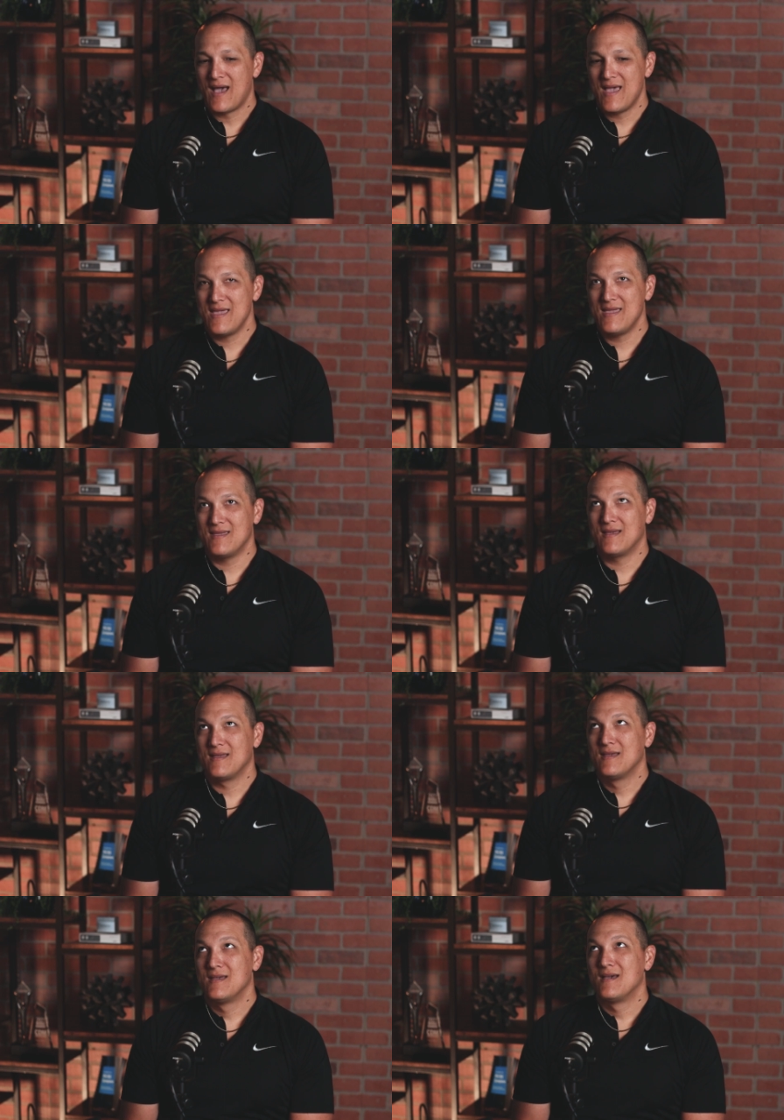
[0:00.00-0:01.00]
I
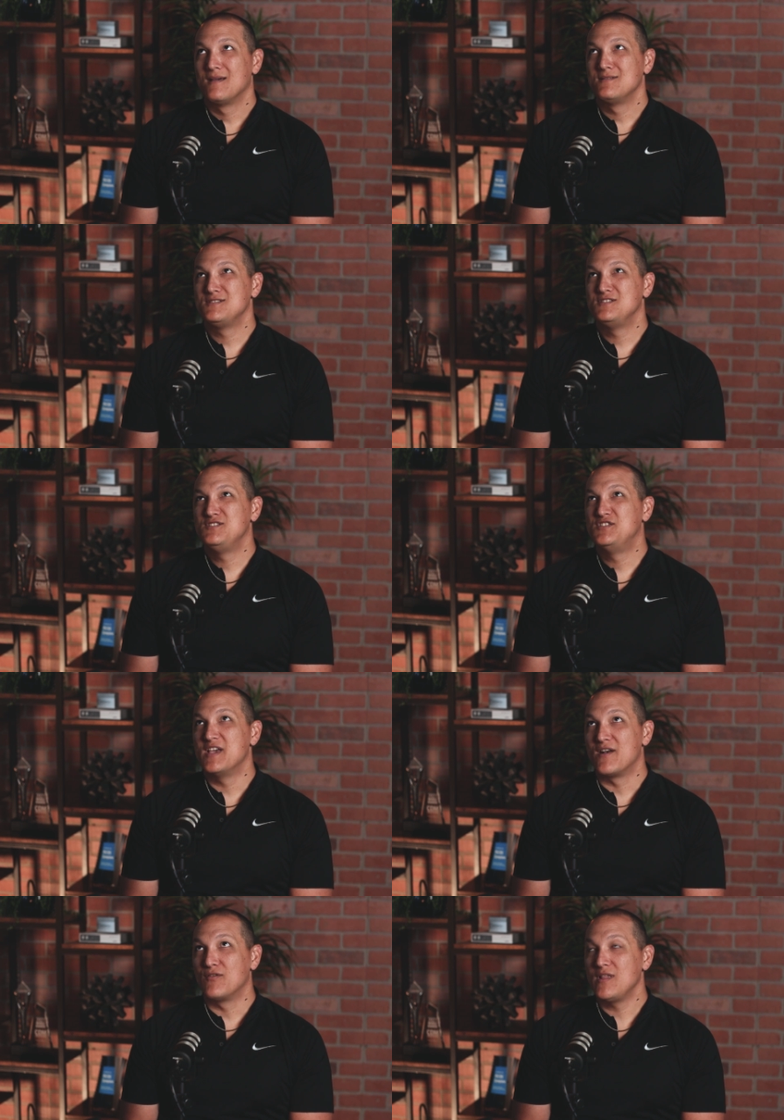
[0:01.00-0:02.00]

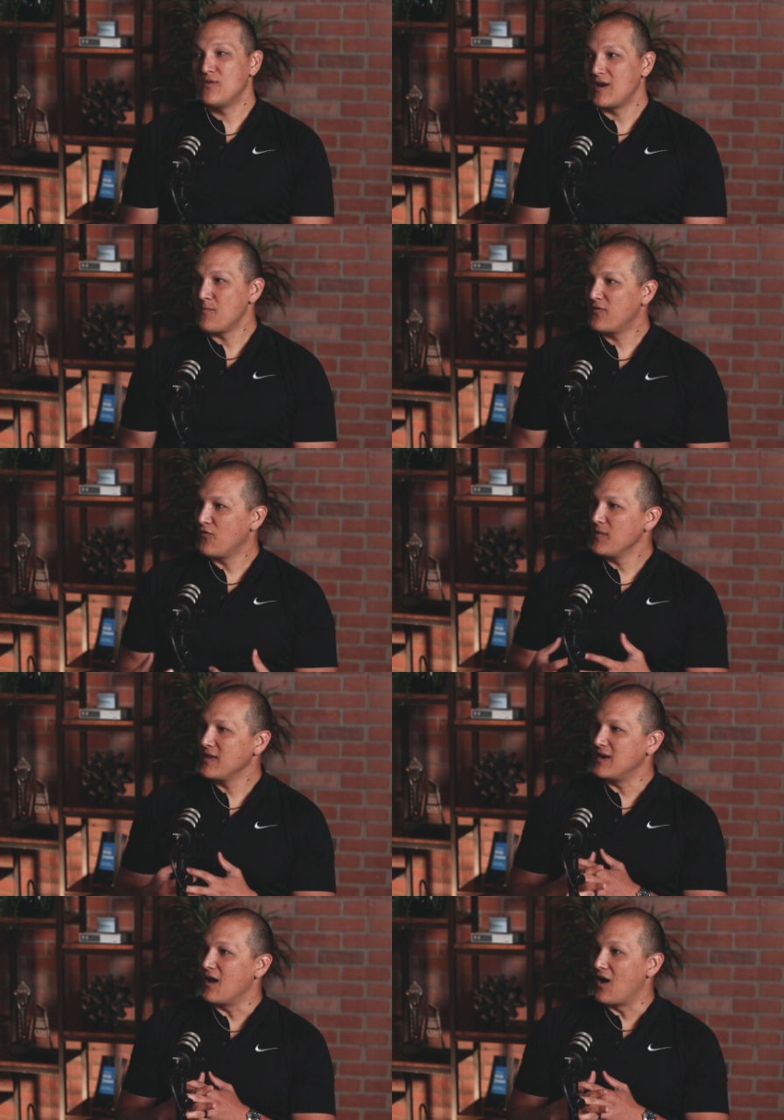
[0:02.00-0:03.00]
generally, when I'm
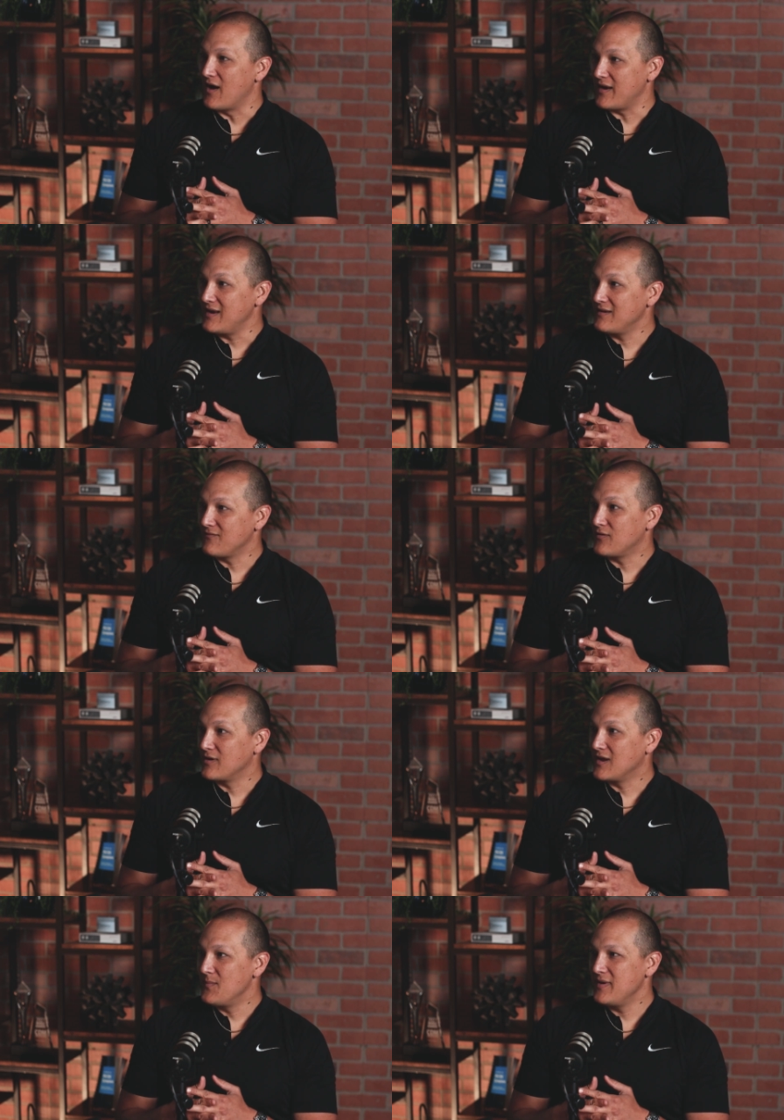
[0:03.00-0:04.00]
performing an audit
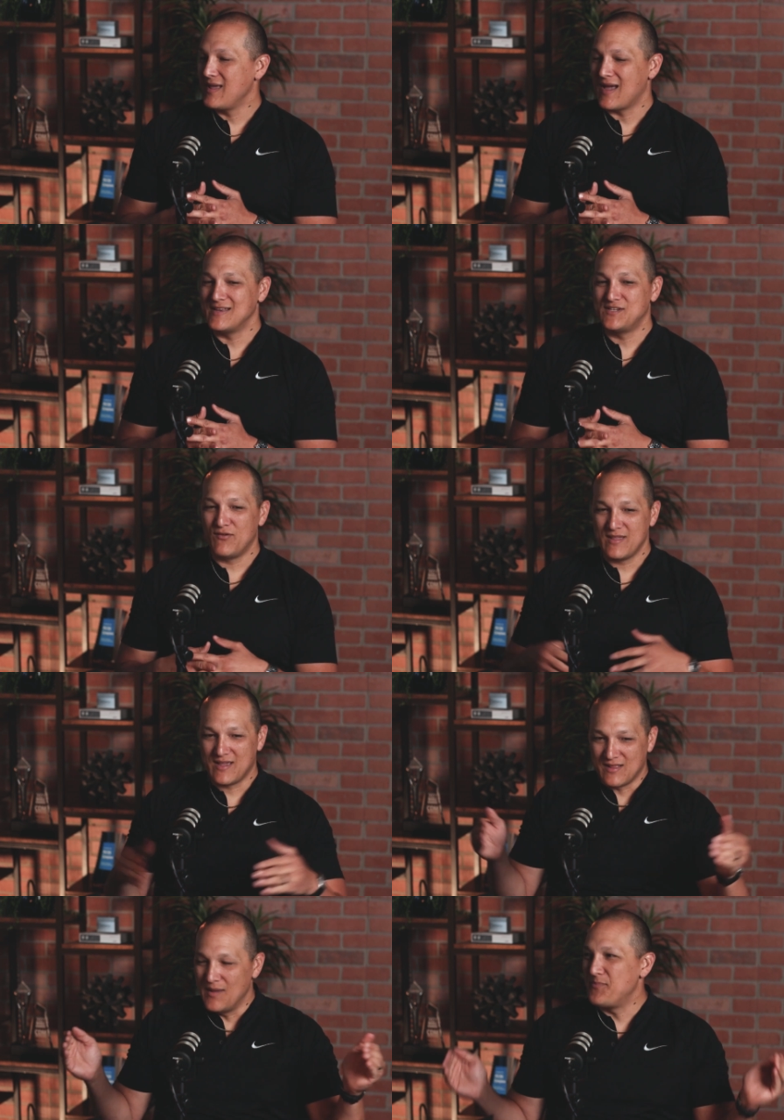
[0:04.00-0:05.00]
for a company, I generally
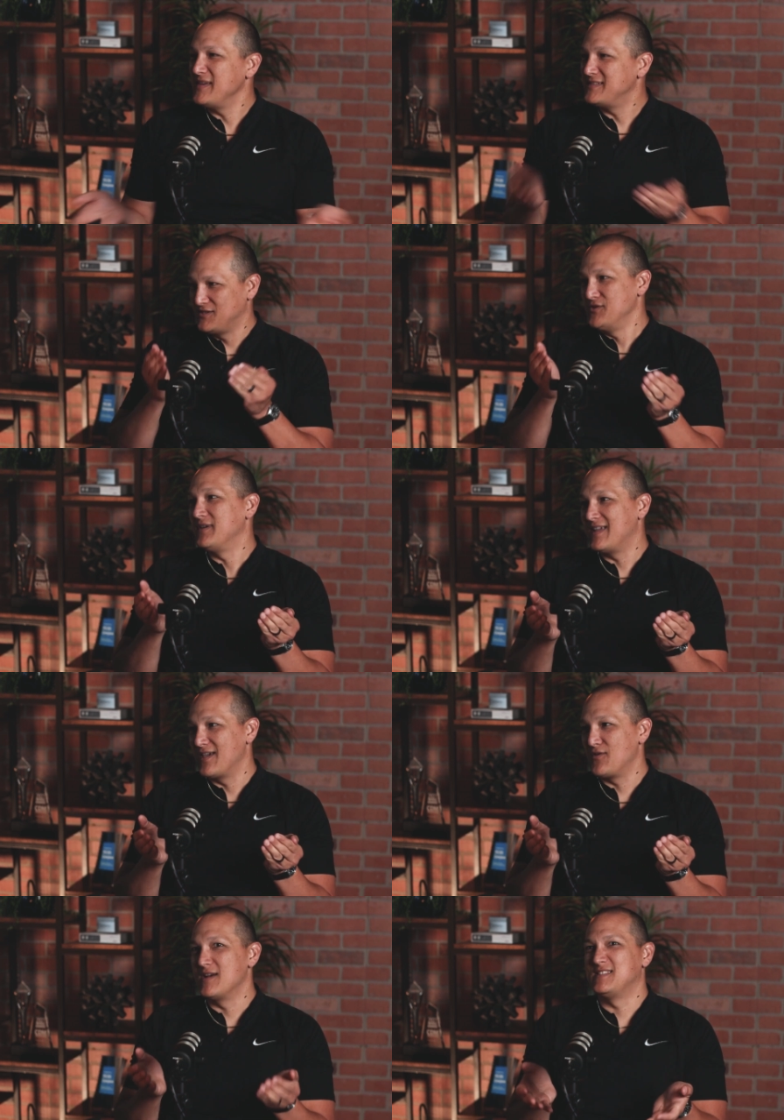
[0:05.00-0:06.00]
clump these two
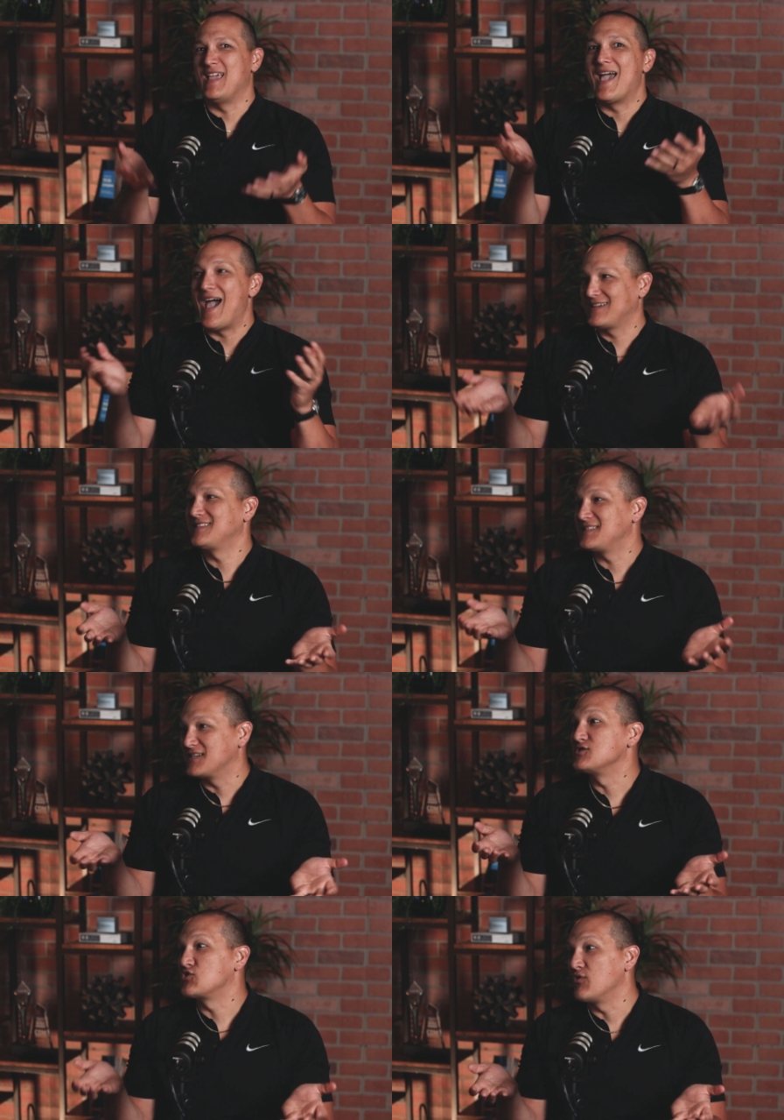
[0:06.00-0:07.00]
together as the access
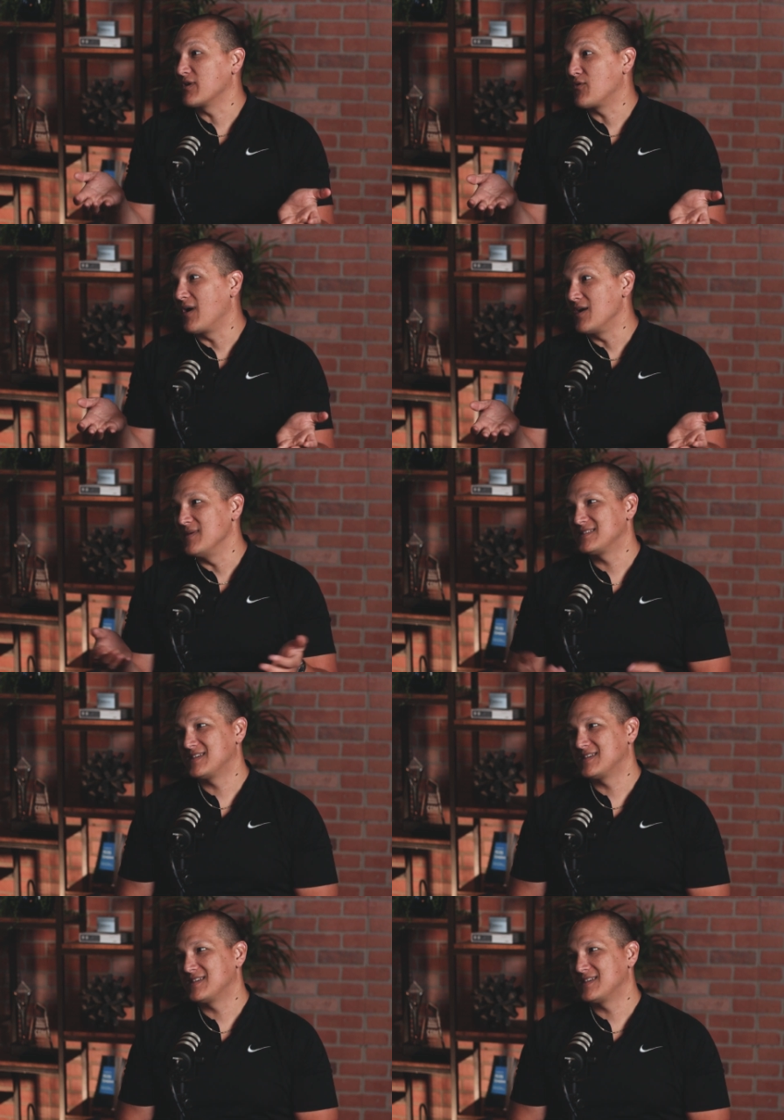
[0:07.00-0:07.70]
control requirements.